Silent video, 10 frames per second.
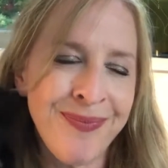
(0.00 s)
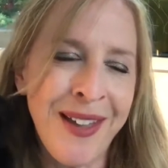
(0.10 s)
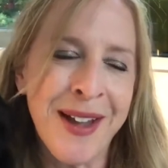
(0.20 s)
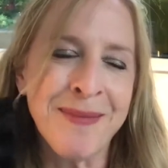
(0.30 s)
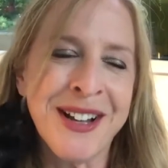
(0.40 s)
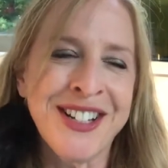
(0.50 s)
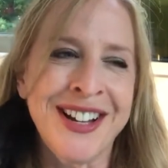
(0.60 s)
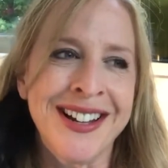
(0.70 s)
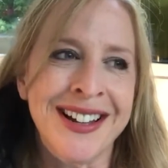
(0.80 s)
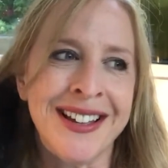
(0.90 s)

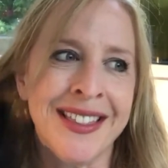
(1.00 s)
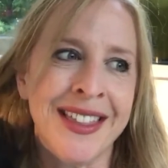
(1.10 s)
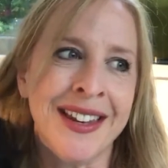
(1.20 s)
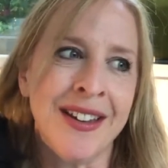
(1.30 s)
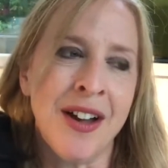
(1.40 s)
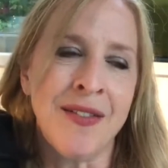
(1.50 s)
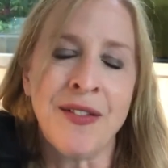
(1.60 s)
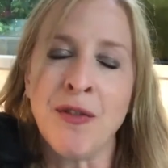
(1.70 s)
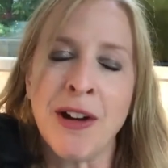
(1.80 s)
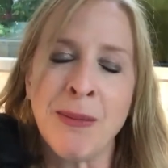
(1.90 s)
than I've
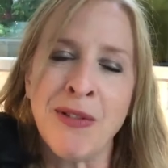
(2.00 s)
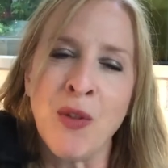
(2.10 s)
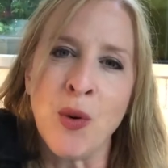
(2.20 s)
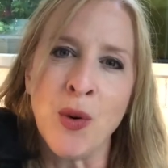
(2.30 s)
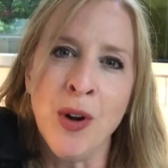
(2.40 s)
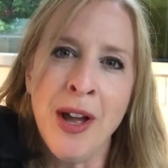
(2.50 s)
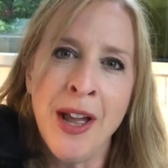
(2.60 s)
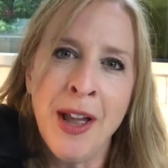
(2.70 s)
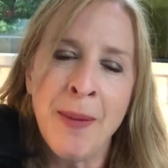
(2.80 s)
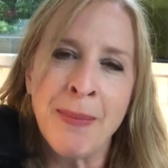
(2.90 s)
ever written before,
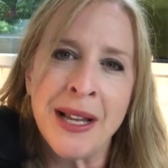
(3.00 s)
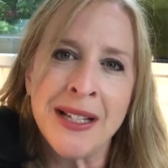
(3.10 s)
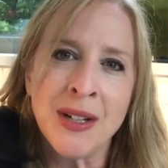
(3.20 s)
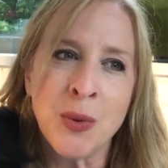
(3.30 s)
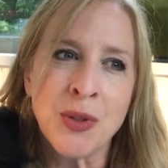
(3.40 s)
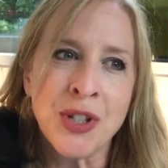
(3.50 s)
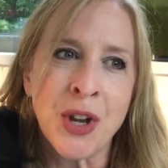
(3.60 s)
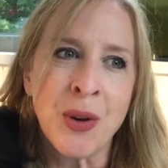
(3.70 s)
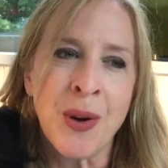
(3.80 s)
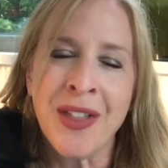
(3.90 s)
but
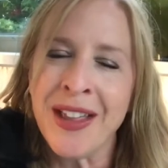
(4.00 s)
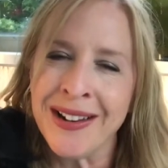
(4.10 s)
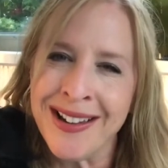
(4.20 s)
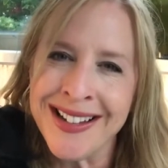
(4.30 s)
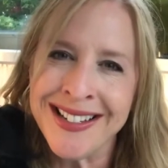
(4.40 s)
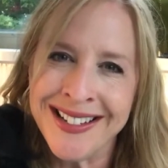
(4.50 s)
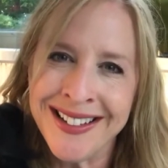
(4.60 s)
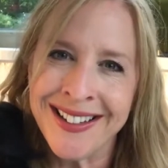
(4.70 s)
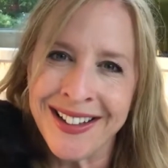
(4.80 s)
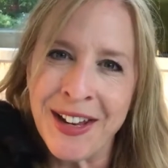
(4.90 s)
also I think lighter.
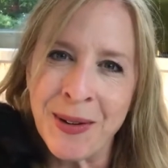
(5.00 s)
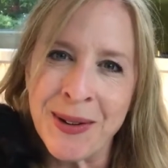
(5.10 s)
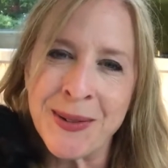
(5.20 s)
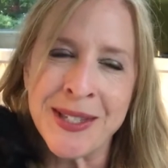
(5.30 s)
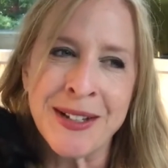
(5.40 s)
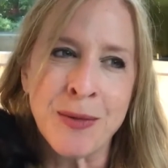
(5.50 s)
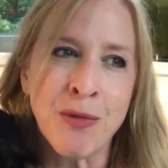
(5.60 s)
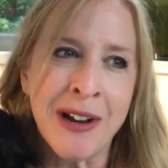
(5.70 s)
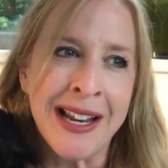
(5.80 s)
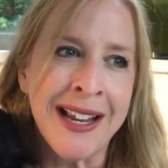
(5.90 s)
It
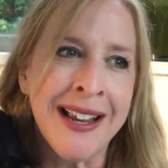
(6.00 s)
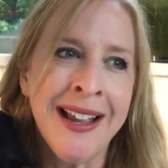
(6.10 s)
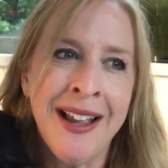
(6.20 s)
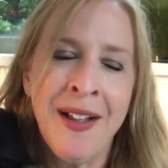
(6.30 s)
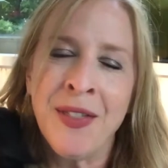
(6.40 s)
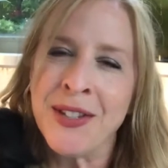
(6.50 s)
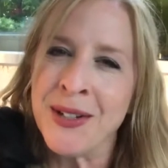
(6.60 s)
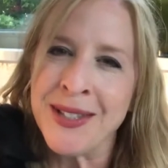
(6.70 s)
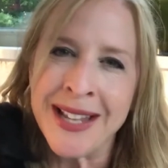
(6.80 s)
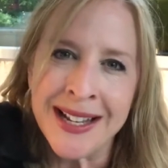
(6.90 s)
really, the
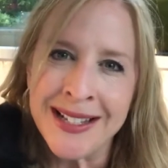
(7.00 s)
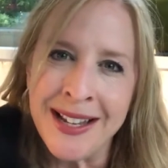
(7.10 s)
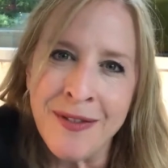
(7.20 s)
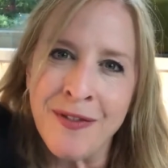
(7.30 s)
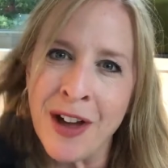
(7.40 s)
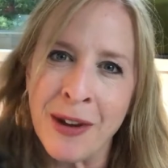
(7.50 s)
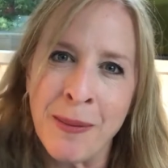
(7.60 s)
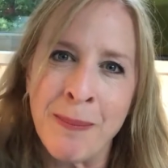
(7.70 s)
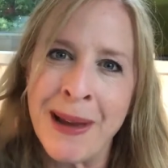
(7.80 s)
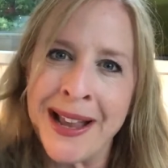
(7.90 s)
sort of sexy,
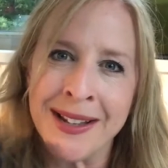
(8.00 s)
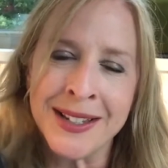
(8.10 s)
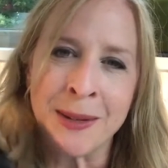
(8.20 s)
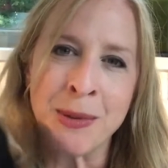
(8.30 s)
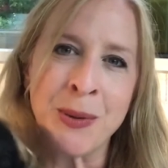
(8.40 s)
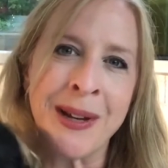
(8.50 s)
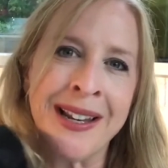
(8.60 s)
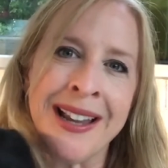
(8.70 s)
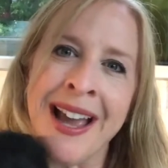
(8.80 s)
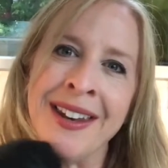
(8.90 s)
fun banter
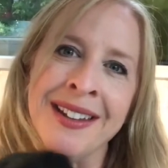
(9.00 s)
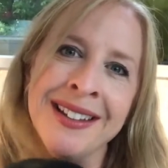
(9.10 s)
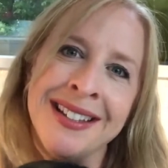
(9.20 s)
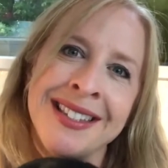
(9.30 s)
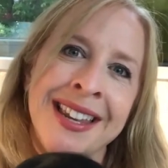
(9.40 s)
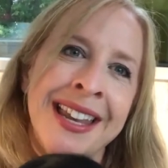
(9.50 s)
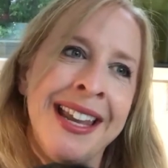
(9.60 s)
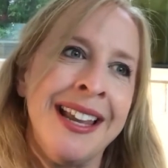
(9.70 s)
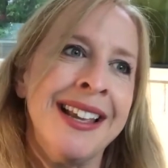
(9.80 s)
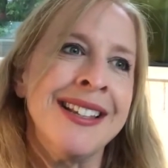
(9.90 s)
between Hannah and
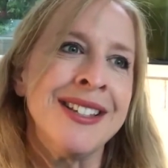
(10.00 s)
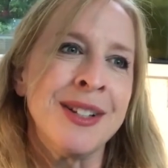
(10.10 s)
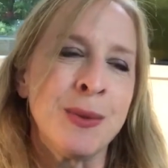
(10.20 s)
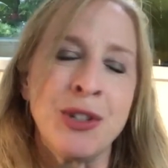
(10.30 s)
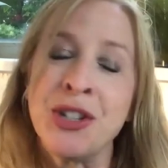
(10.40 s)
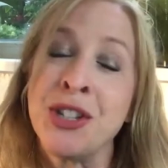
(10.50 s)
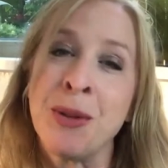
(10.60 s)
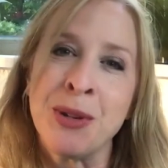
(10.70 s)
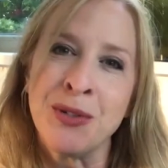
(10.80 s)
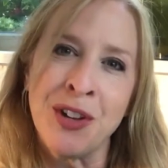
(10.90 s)
Sonny it was just
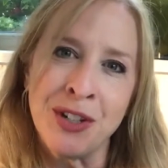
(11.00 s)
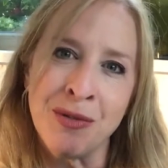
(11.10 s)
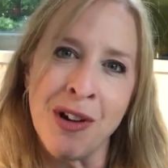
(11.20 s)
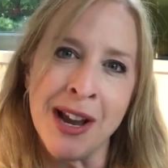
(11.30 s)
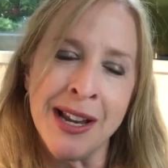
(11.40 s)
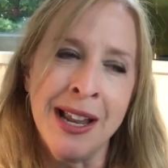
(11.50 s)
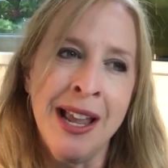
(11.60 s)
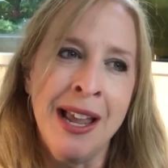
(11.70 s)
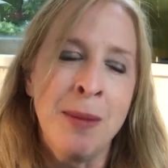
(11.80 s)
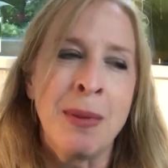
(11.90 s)
so much fun to write.
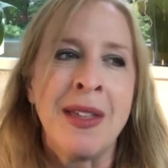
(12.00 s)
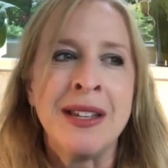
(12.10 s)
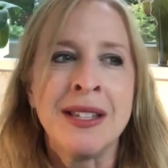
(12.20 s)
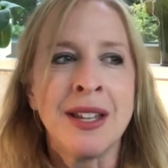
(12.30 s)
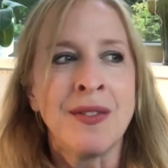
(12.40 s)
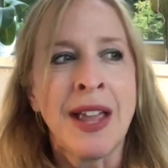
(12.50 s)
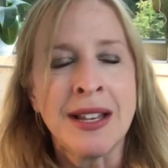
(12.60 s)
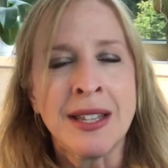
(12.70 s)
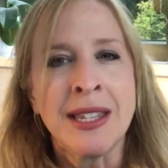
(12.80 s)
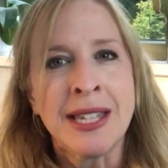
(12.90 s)
But then to sort of
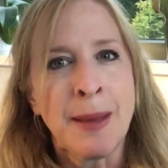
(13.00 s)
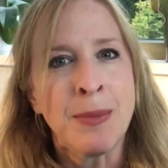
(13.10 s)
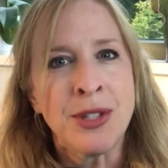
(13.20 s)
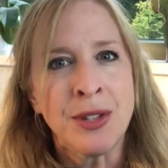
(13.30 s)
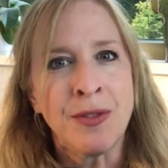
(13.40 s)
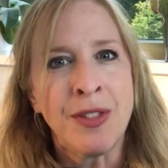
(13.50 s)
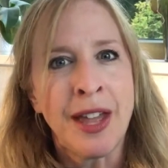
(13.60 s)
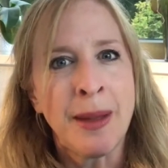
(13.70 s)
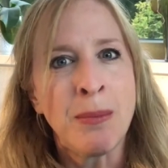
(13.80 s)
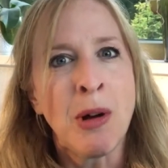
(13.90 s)
get to the depths of
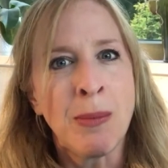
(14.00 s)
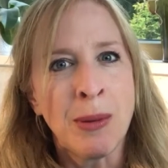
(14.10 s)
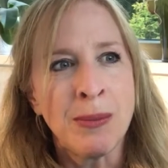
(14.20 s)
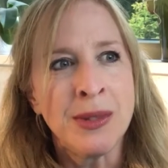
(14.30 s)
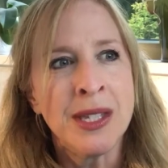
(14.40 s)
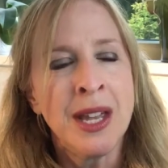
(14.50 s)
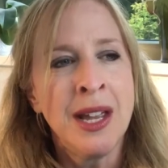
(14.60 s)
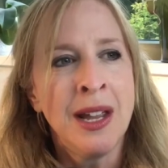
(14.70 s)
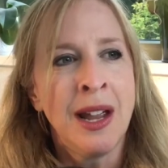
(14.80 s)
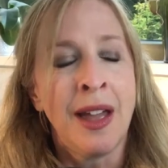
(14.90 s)
their problems,
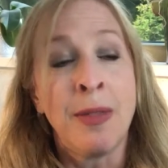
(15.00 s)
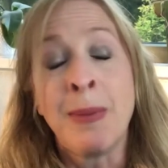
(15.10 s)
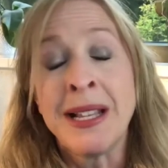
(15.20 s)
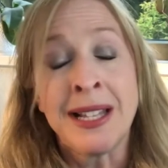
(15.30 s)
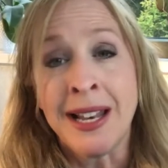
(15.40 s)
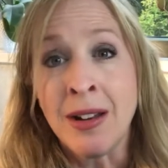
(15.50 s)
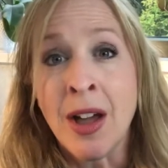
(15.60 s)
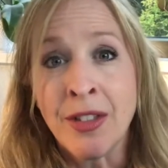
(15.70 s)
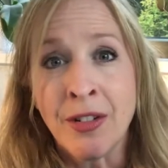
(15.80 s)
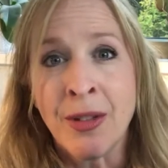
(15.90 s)
and basically
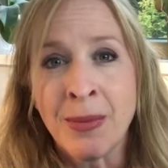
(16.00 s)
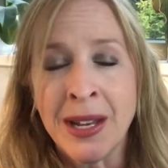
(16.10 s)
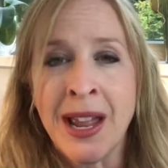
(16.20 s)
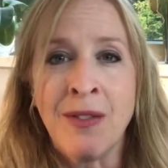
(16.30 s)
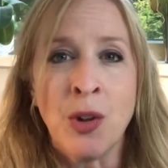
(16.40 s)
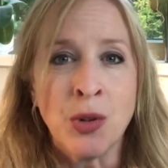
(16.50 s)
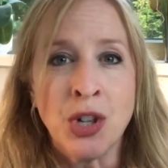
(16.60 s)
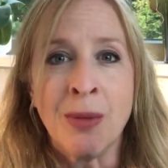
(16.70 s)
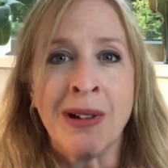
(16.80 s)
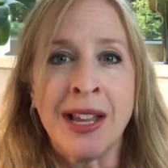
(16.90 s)
neither of them can have
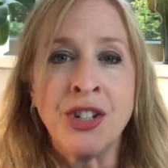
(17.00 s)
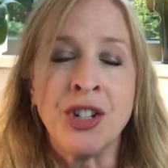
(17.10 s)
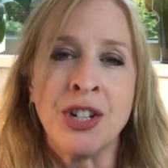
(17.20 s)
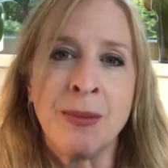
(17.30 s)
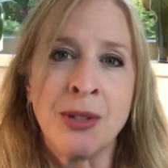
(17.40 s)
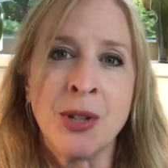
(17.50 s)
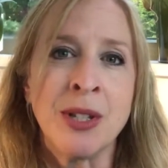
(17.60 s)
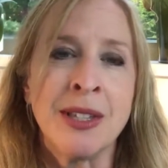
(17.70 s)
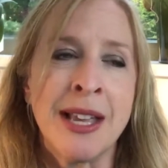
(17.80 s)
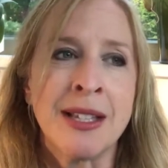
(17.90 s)
long-term relationships. So
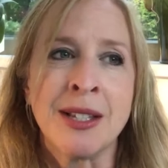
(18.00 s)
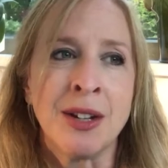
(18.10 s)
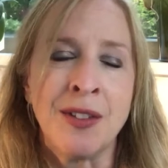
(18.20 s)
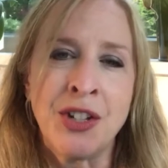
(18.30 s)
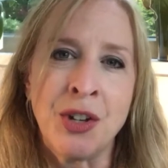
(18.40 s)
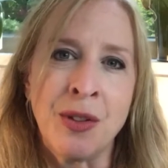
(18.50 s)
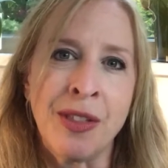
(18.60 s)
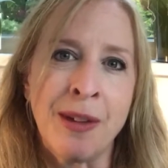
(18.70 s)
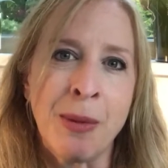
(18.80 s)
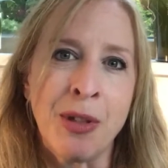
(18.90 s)
that's a sort of issue
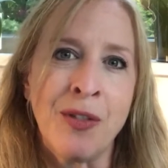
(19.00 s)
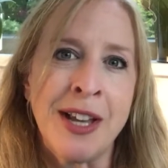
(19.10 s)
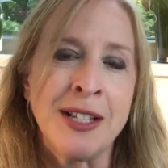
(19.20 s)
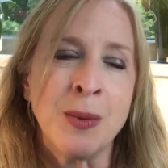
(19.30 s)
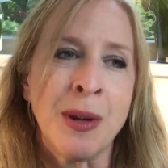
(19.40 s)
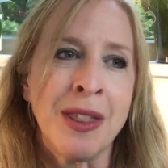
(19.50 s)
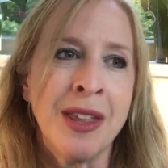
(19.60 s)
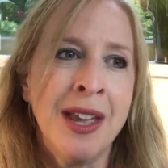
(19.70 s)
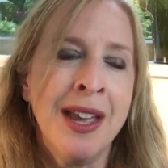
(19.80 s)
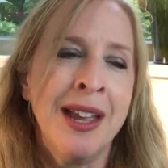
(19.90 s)
that they're both faced with.
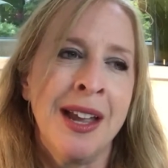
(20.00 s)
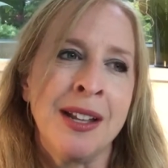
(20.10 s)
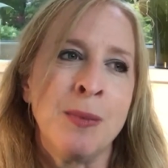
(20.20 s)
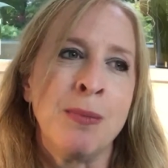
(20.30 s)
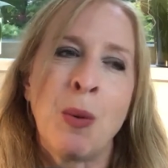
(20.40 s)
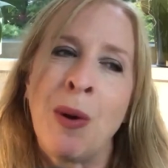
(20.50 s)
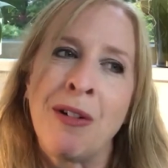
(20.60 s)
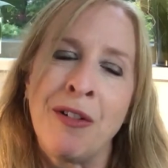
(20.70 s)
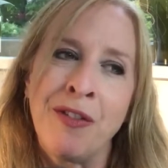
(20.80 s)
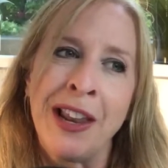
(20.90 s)
But
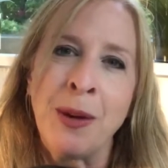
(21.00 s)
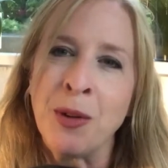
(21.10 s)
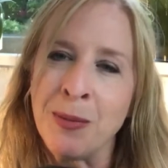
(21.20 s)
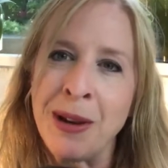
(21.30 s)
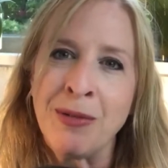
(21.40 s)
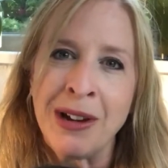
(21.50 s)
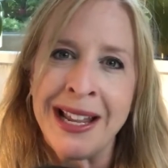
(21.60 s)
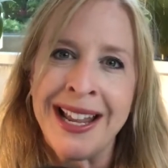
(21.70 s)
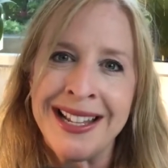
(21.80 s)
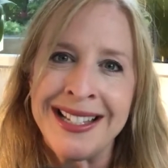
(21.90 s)
where a fling would have been
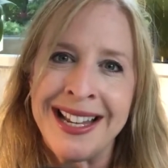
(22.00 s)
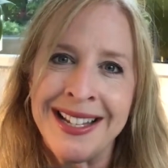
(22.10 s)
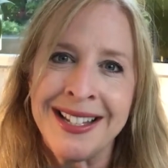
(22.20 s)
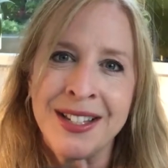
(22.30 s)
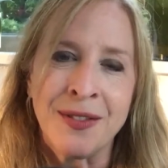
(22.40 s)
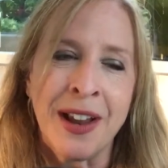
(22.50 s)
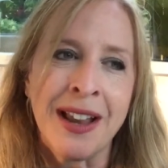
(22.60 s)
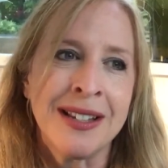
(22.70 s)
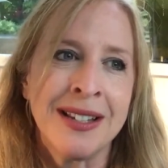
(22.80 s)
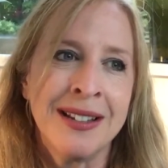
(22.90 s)
really easy to sort of
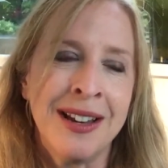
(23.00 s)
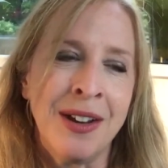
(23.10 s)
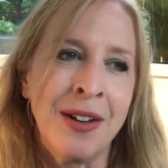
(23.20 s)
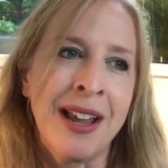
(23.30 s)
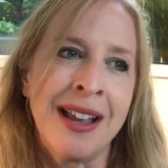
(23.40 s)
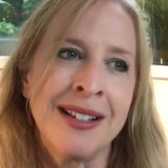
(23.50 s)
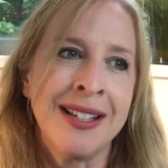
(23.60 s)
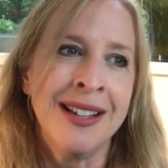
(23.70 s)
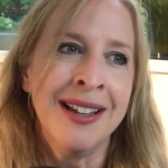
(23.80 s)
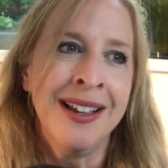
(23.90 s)
get
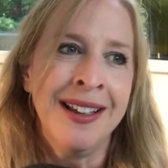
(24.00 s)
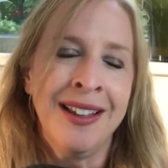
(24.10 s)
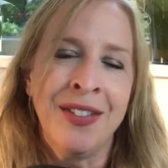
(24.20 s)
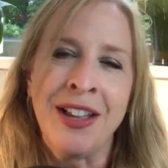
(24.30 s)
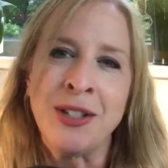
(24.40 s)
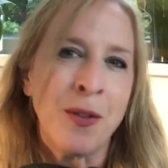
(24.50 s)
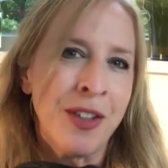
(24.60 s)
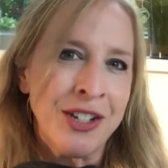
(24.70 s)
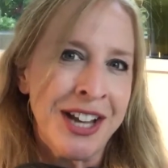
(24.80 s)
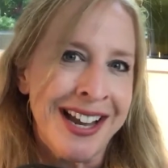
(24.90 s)
things off
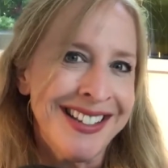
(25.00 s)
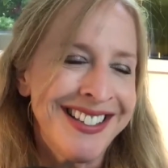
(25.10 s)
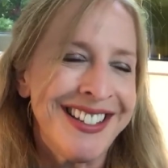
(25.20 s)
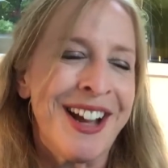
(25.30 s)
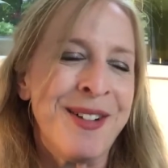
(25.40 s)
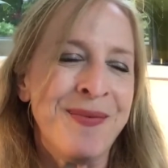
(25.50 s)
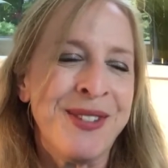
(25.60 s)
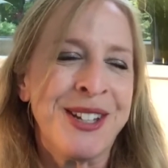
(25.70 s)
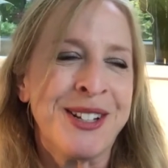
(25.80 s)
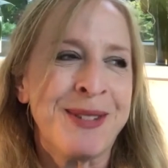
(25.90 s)
their chest,
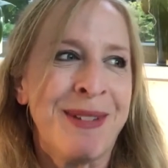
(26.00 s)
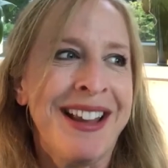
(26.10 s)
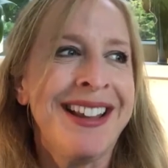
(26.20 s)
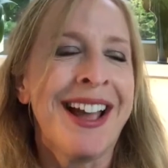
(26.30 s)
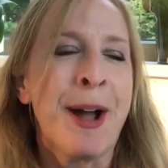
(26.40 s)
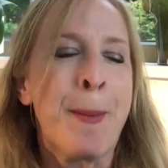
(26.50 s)
so to speak,